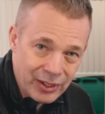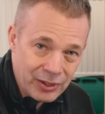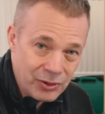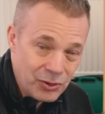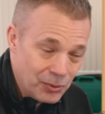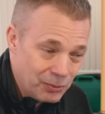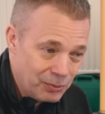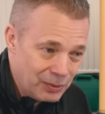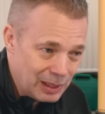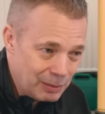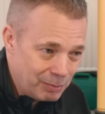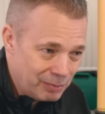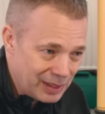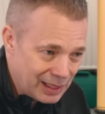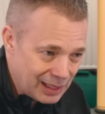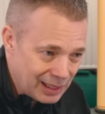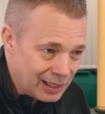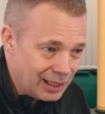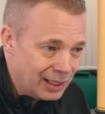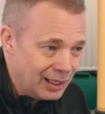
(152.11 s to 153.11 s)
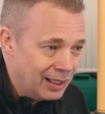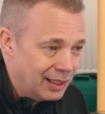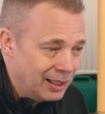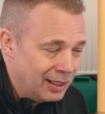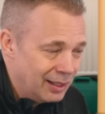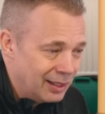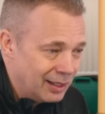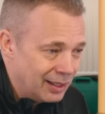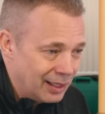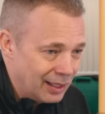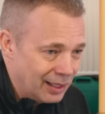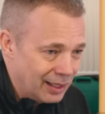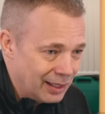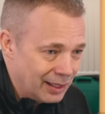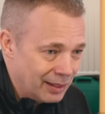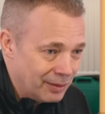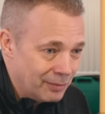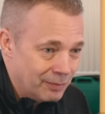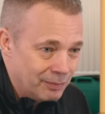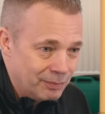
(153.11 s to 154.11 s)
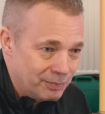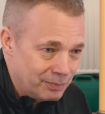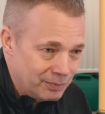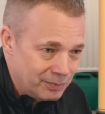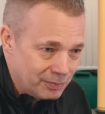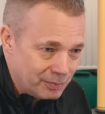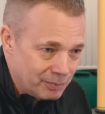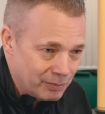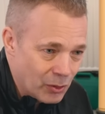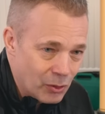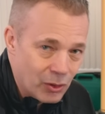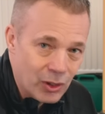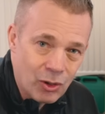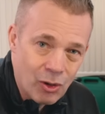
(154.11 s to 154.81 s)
and you will be more